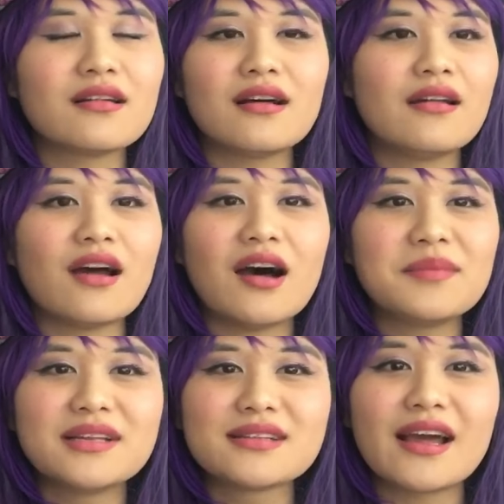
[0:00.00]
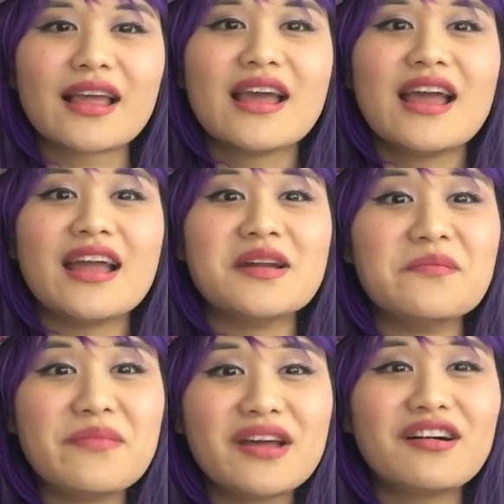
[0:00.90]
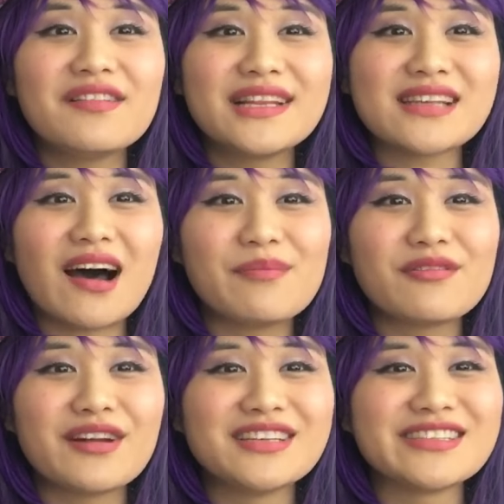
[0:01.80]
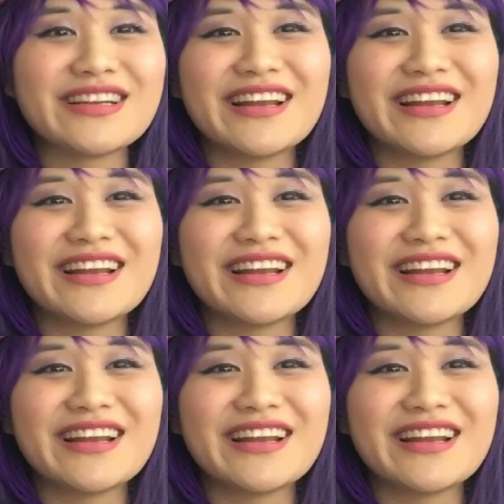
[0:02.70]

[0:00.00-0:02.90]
Nami's, like, in the middle of this operation.